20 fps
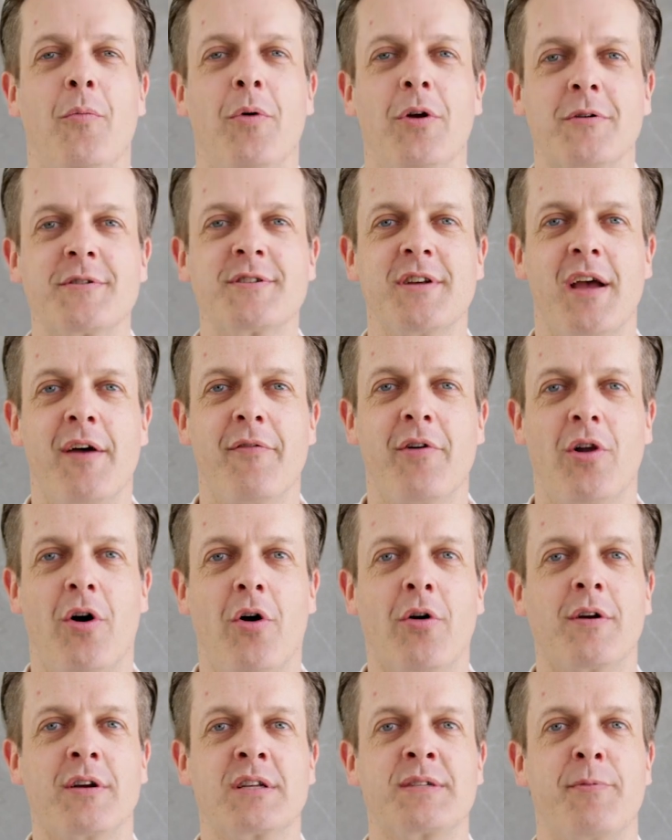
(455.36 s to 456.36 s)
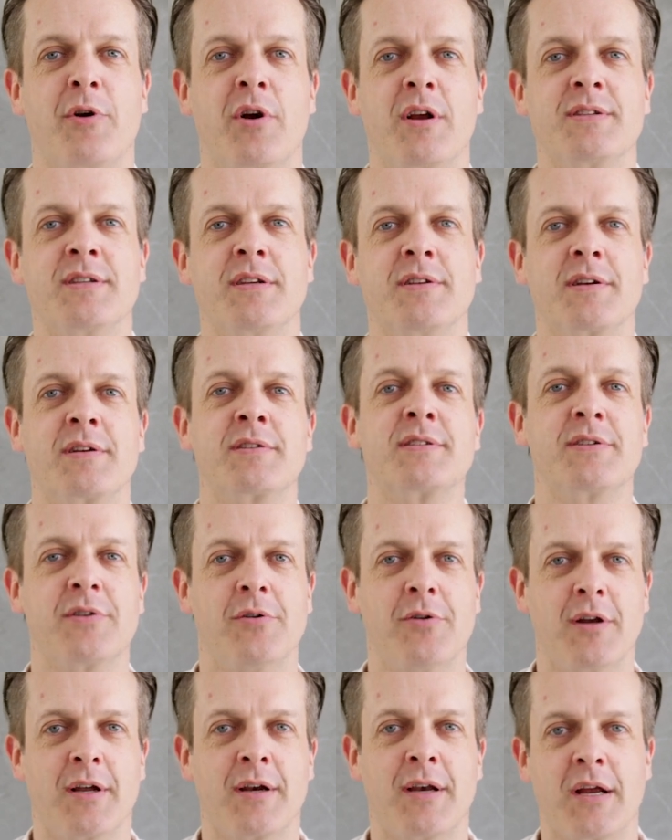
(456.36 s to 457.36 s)
We also have a long experience in
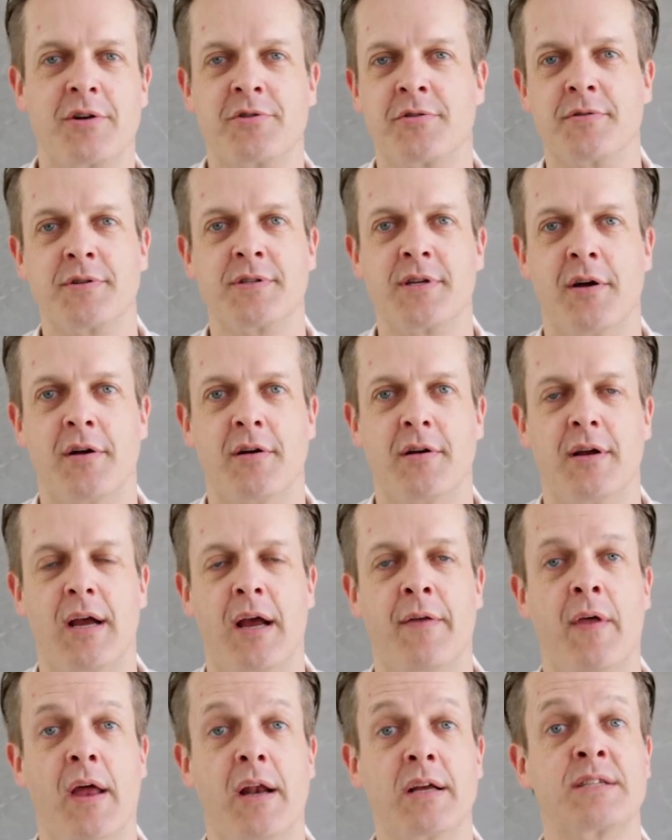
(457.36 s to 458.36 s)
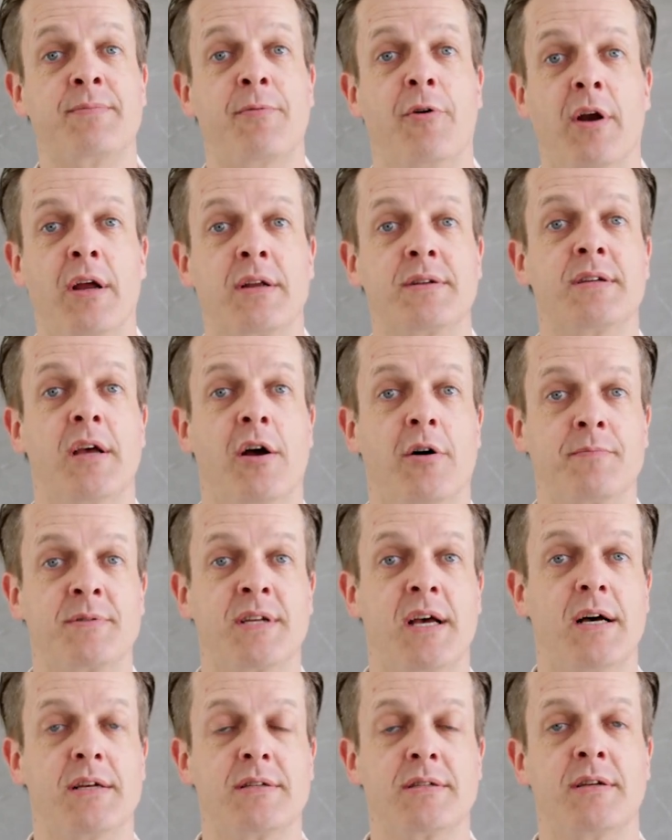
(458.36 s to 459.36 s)
installing natural stone, and that experience
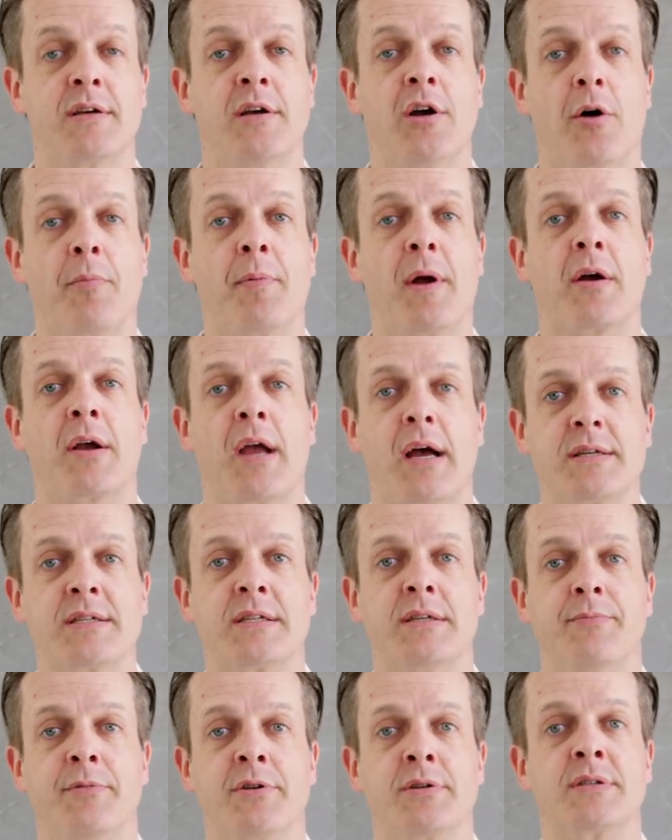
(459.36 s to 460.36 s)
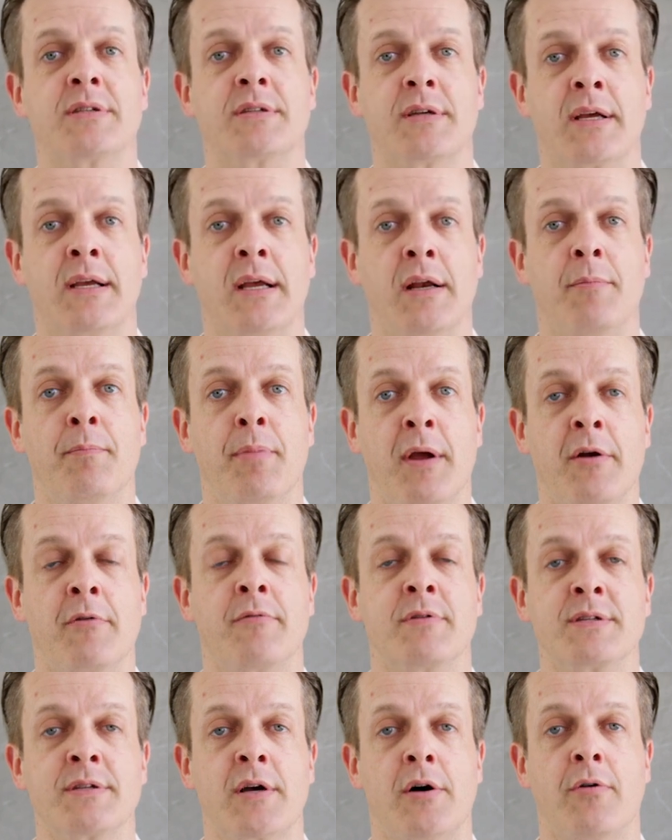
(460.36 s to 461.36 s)
helps us to help our customers to get a better
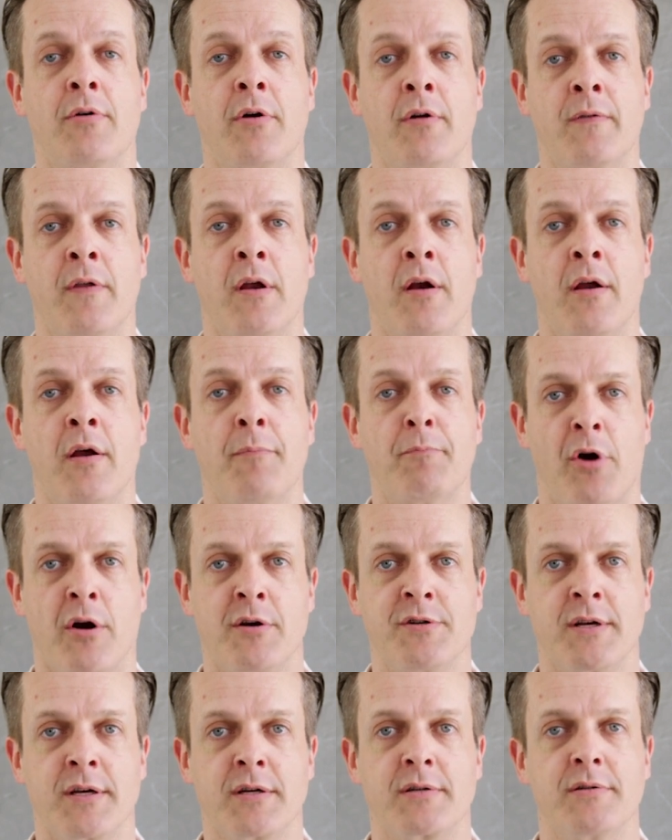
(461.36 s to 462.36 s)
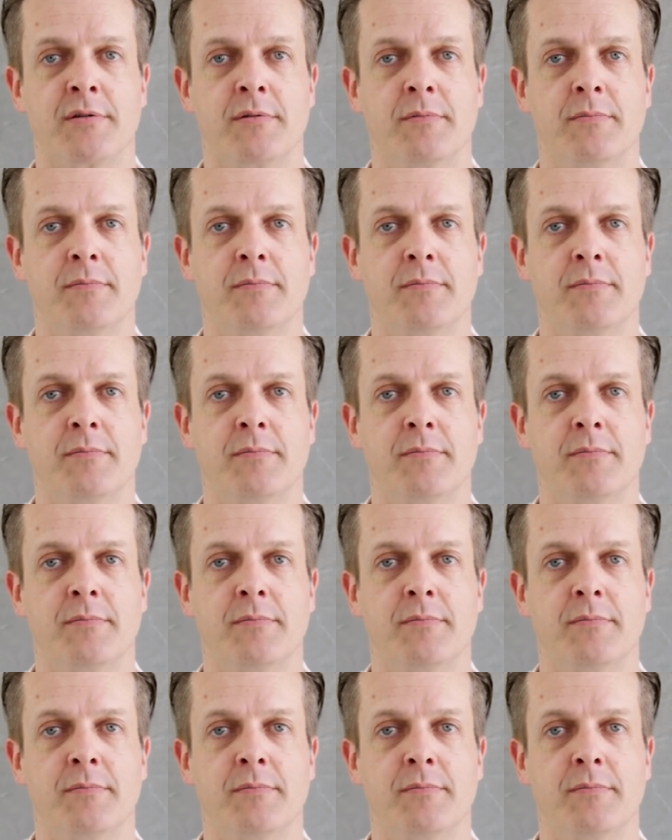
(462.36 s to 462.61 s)
result on their projects.